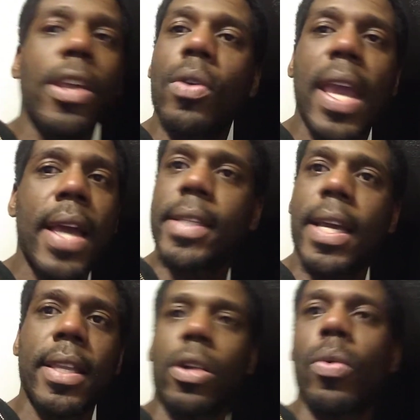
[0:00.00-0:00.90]
You can't
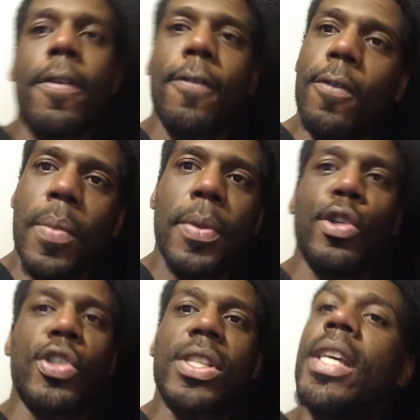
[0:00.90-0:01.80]
take that away from him, and
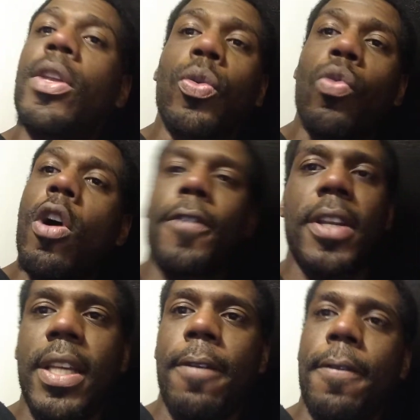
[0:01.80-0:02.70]
you see it through off the
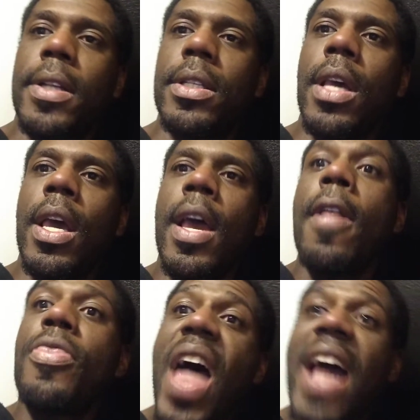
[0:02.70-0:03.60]
defense.
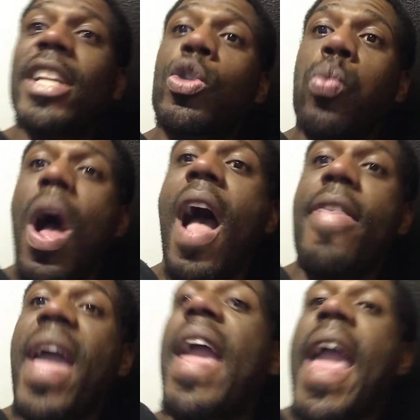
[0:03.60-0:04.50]
That is why
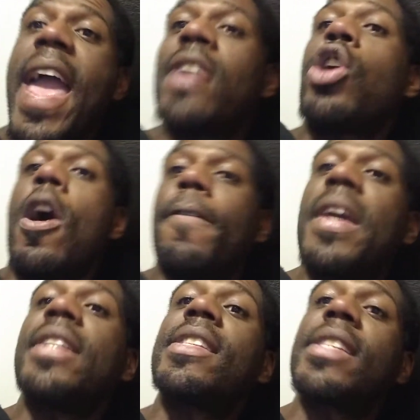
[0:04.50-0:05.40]
that handoff
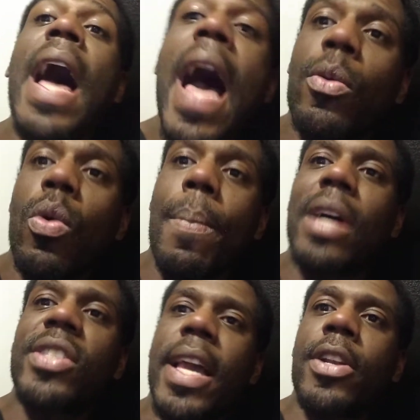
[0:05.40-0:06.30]
inside with
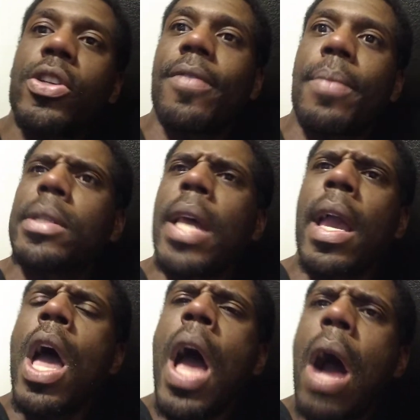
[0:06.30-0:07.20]
Miles Sanders, everybody's like,
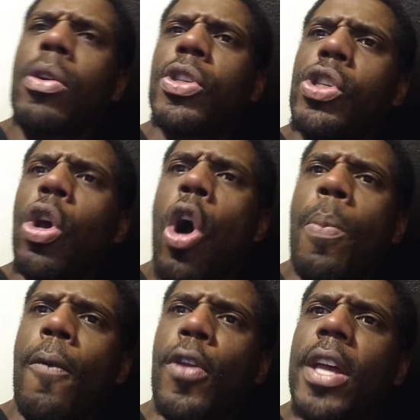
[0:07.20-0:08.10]
how is he so
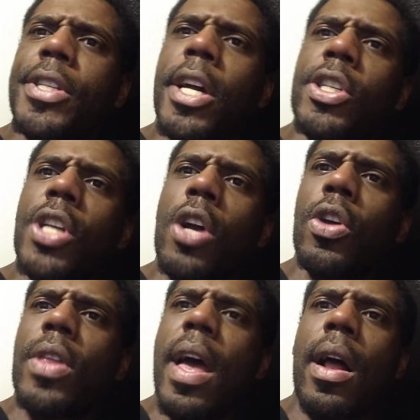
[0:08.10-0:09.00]
open for that touchdown
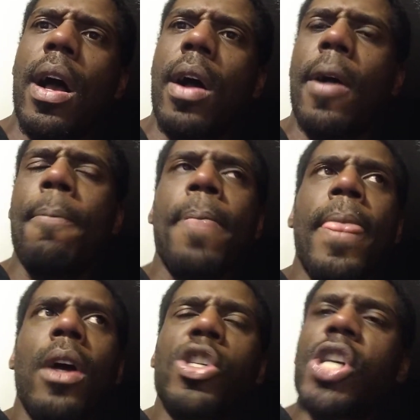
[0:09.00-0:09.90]
on that
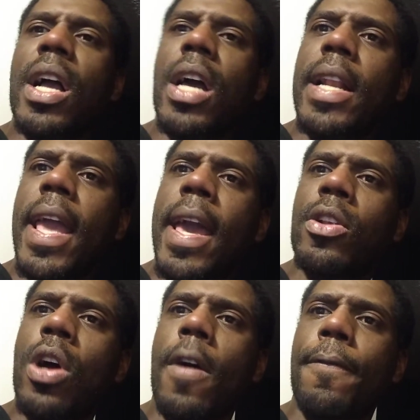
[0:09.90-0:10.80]
shotgun
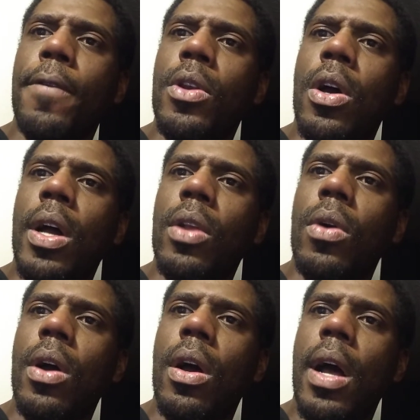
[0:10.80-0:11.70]
handoff, you know,
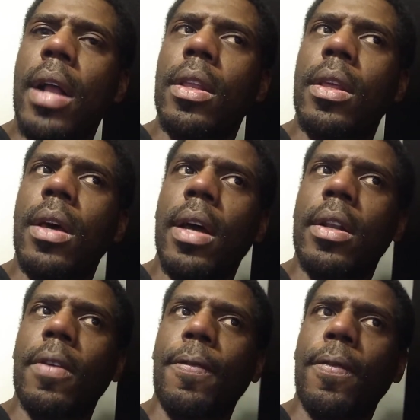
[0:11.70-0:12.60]
out
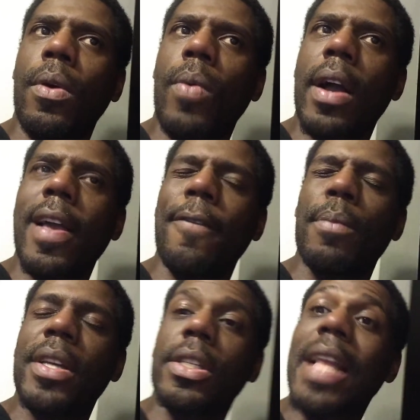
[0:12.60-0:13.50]
of the Wildcat
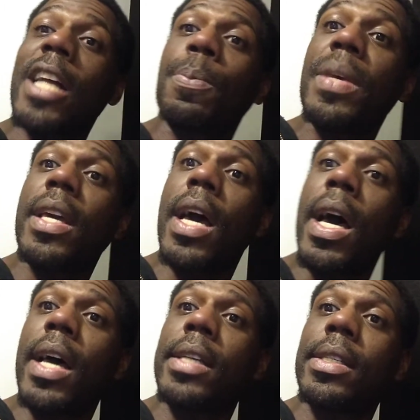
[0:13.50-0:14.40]
formation? That's
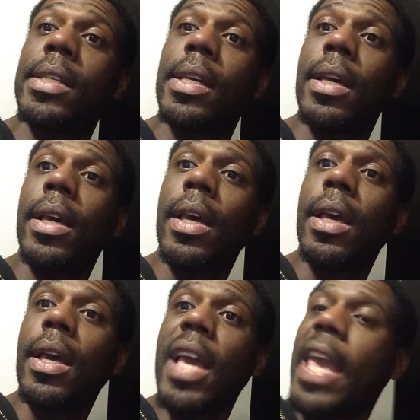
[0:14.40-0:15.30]
because
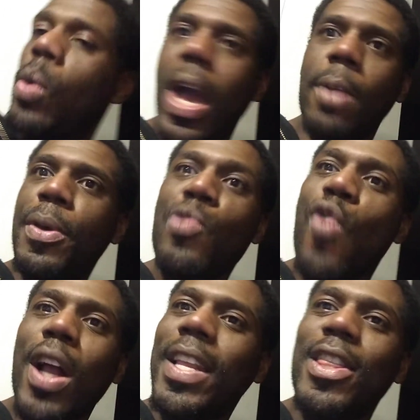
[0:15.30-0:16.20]
he had been
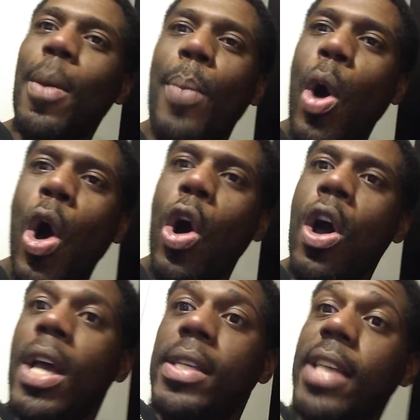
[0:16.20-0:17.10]
running the ball,
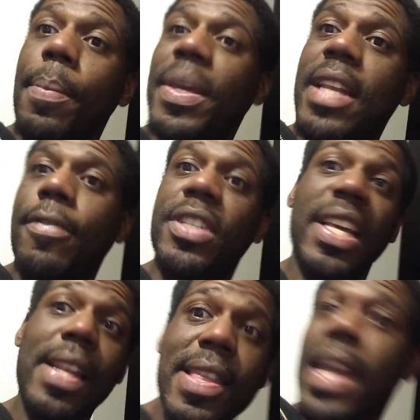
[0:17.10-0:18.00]
something he never
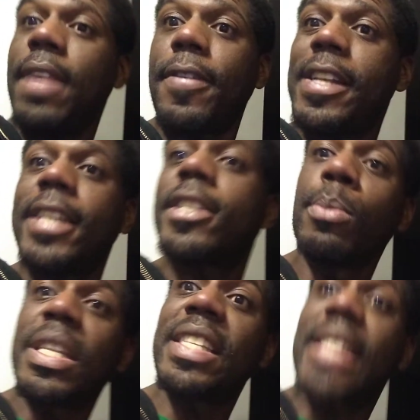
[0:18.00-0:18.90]
did, and they even did
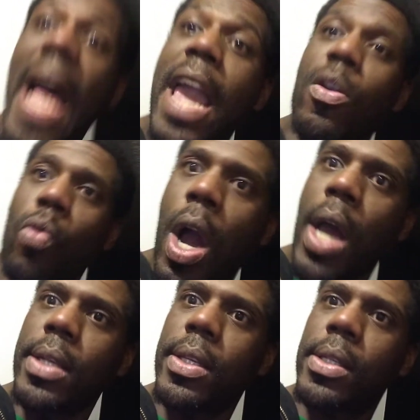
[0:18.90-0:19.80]
some design
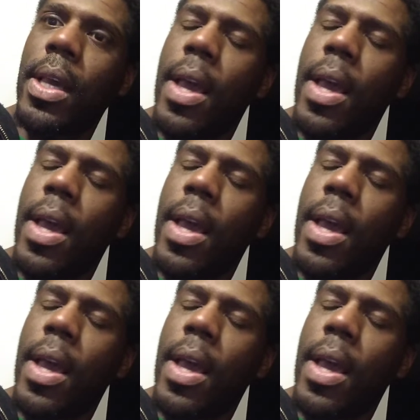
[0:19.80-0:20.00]
runs.